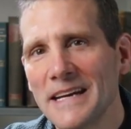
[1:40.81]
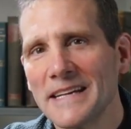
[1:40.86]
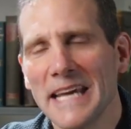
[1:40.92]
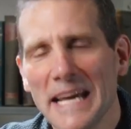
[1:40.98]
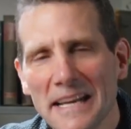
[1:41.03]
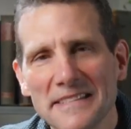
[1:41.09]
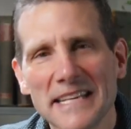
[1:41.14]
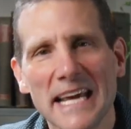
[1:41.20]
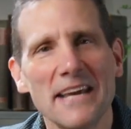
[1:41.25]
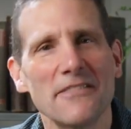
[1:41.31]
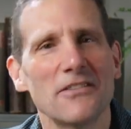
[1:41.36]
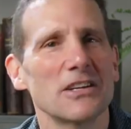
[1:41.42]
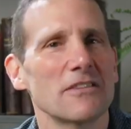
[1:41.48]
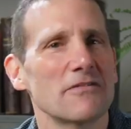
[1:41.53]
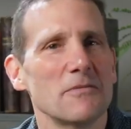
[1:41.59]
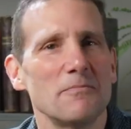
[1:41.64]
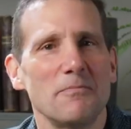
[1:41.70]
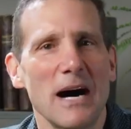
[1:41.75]
King David
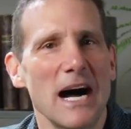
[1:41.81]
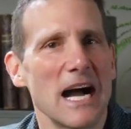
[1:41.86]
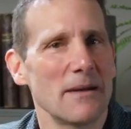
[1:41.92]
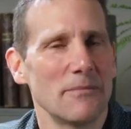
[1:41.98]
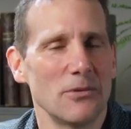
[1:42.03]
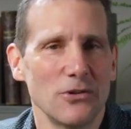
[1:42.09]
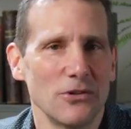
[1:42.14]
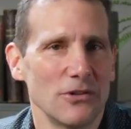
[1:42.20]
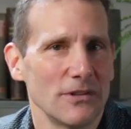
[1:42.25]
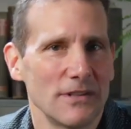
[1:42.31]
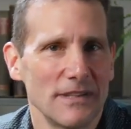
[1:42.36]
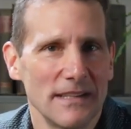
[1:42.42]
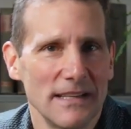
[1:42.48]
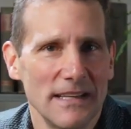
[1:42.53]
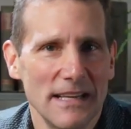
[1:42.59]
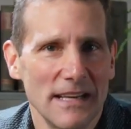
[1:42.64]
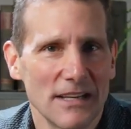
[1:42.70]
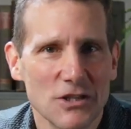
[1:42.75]
of the Bible
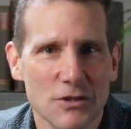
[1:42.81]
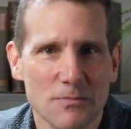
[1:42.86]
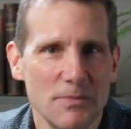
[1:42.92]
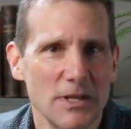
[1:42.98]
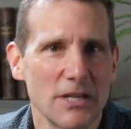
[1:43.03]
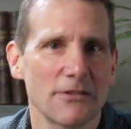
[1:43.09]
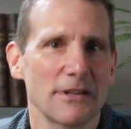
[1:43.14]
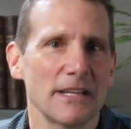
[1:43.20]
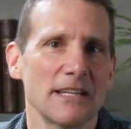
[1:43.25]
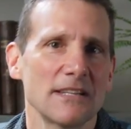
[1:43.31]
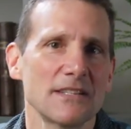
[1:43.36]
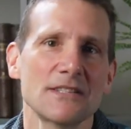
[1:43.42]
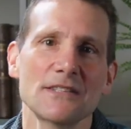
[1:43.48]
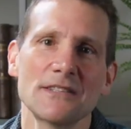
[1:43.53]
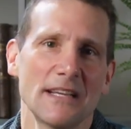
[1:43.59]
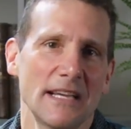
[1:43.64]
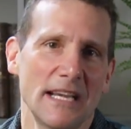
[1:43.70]
experienced